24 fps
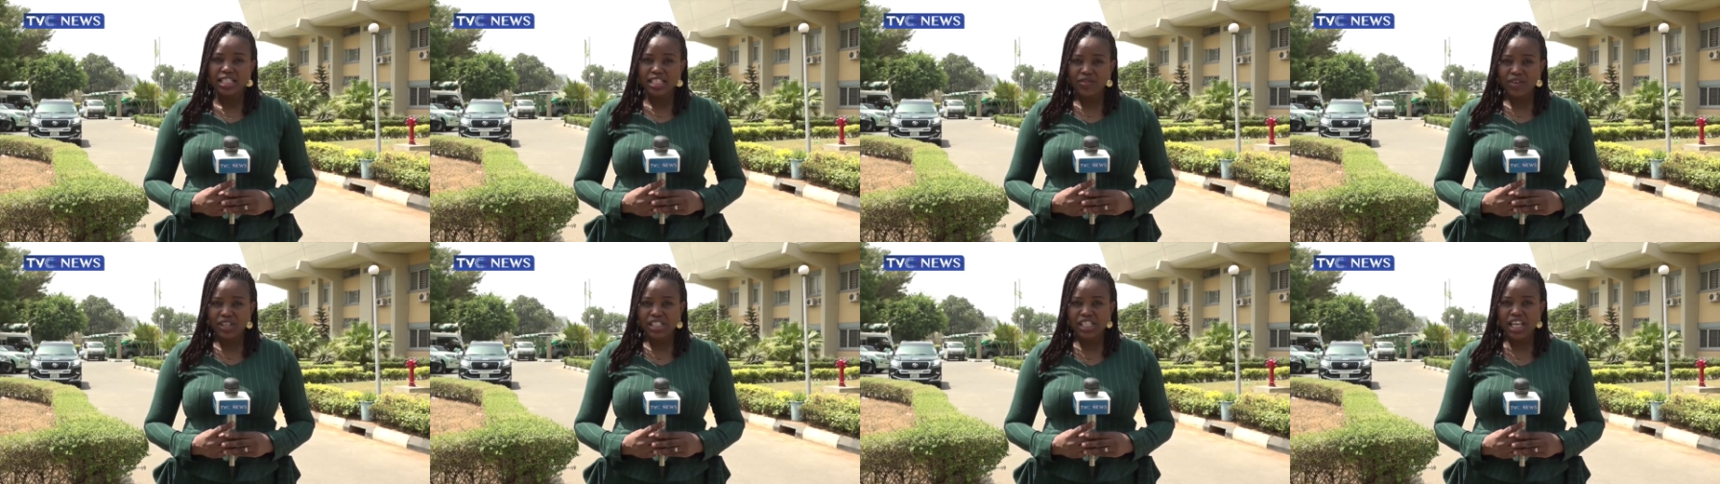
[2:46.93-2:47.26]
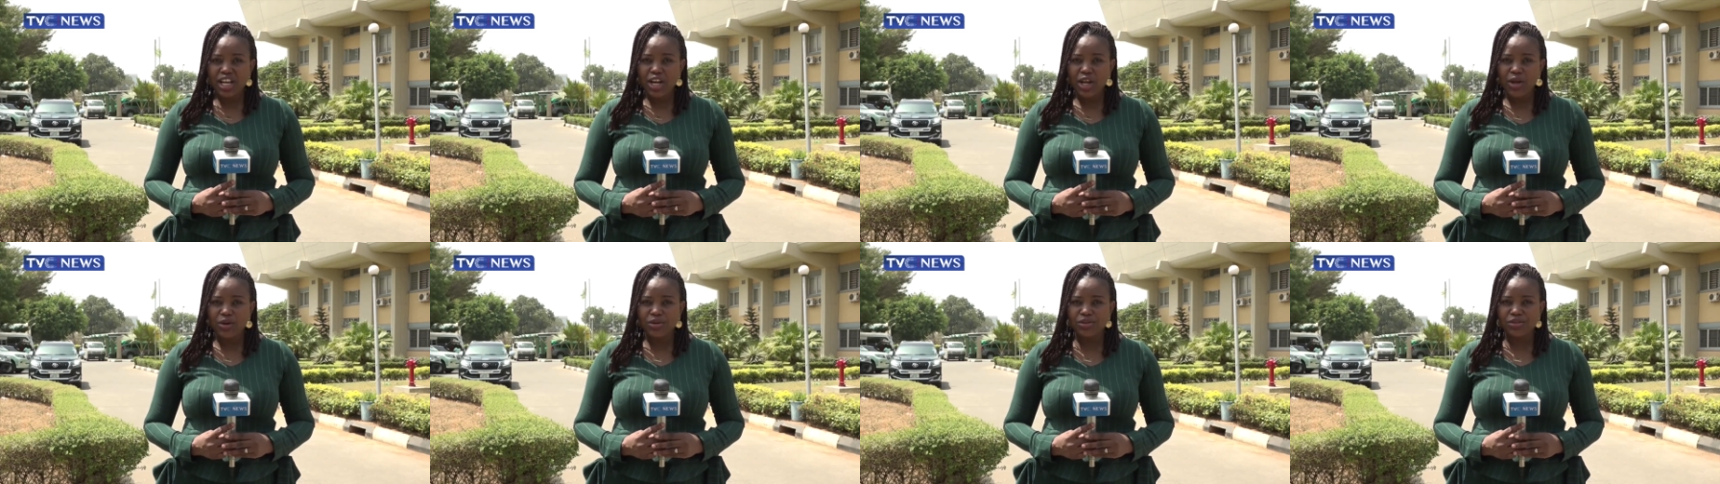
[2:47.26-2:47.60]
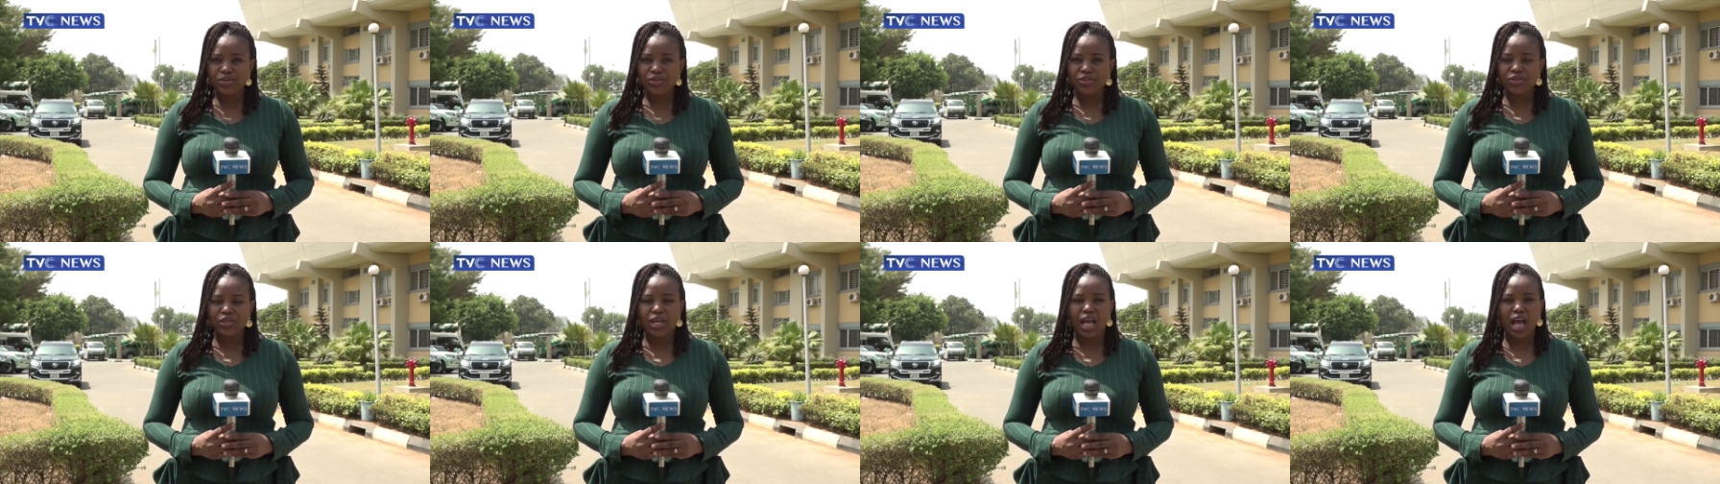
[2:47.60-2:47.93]
TVC
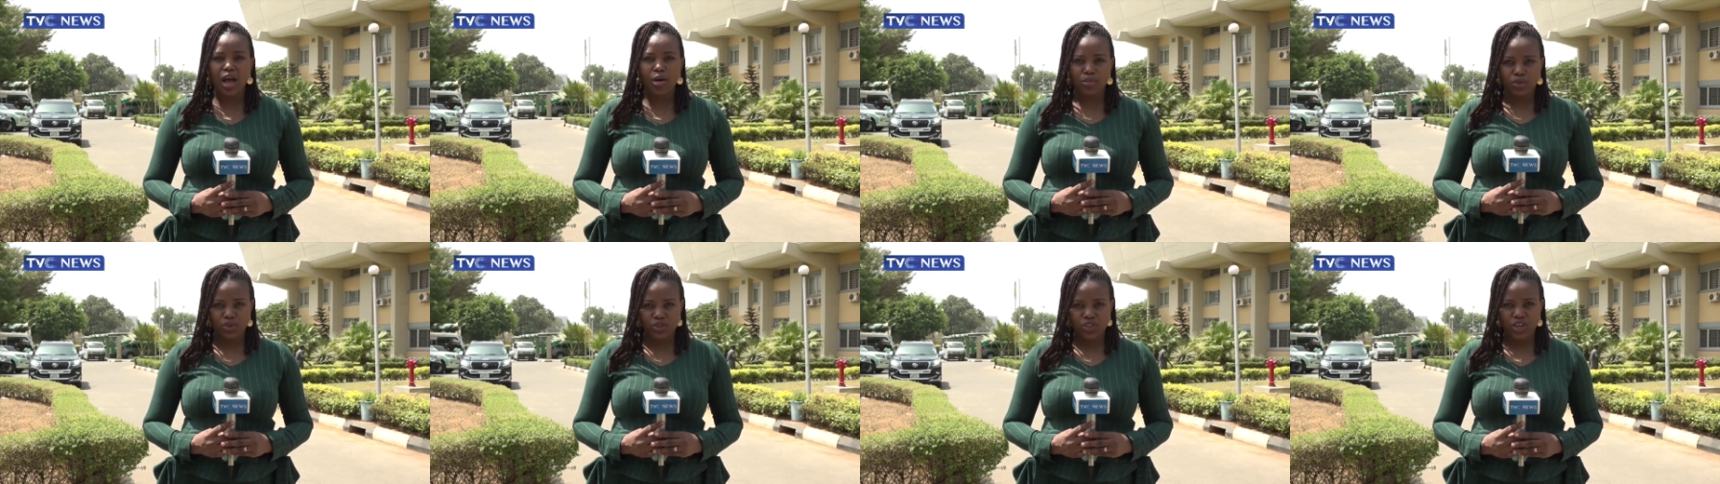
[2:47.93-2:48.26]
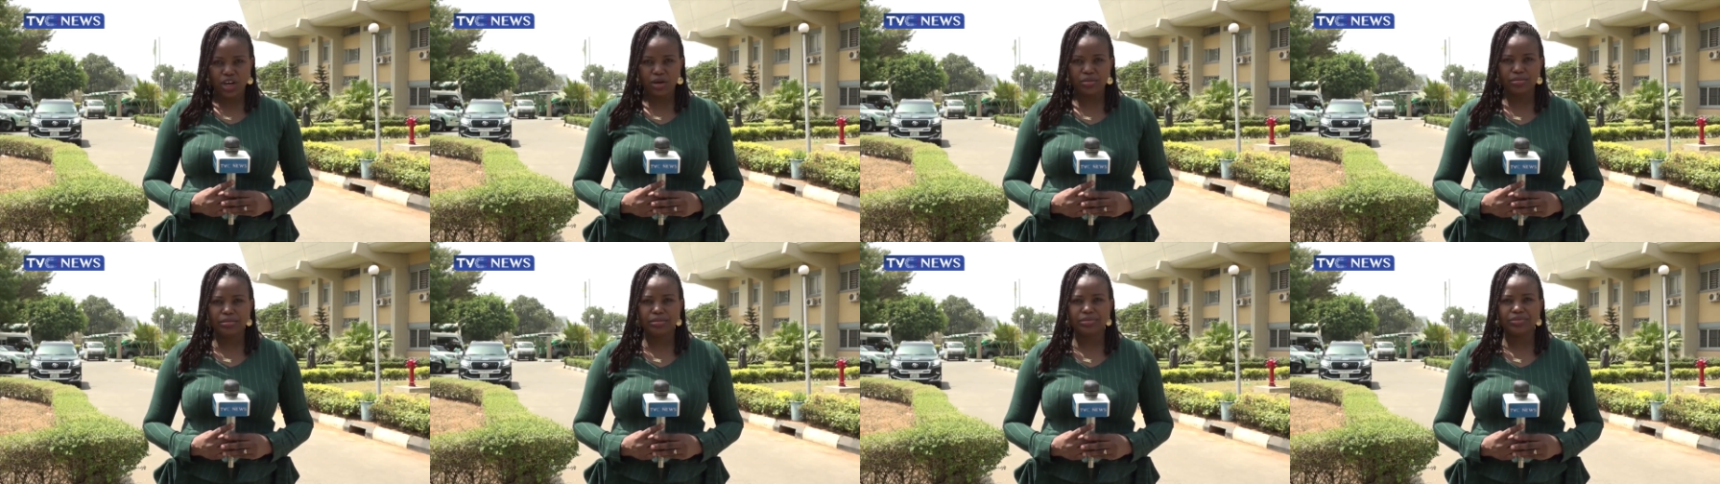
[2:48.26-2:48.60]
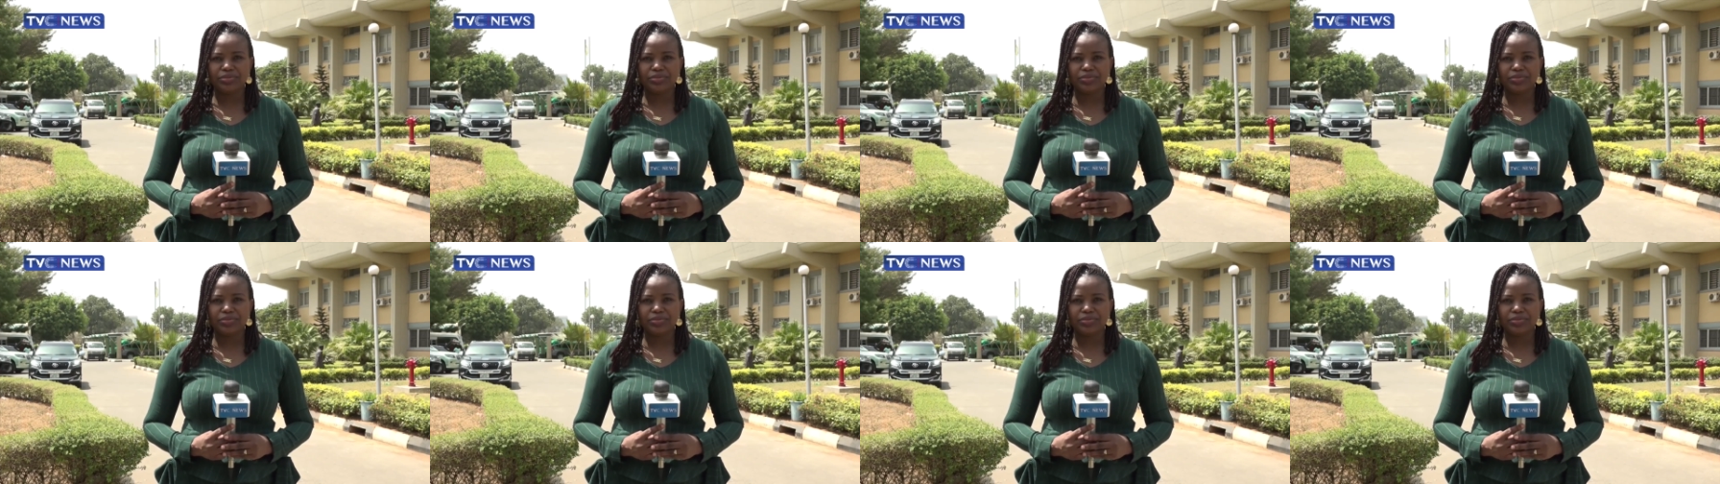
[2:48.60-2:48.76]
News, Abuja.